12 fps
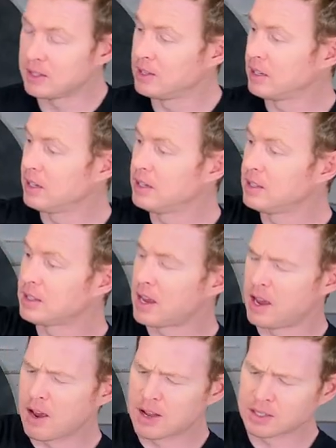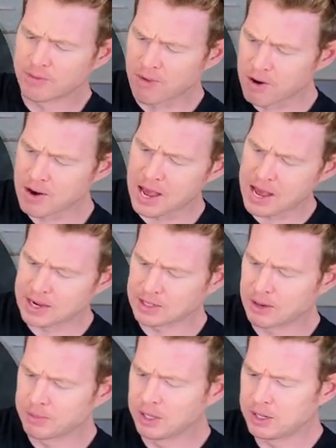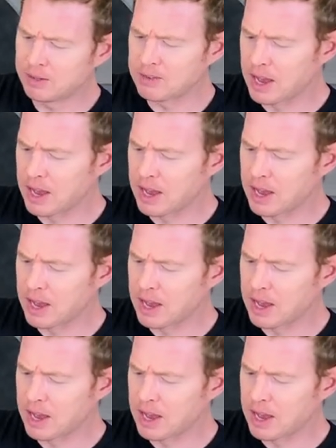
This is a Husqvarna axe, I believe.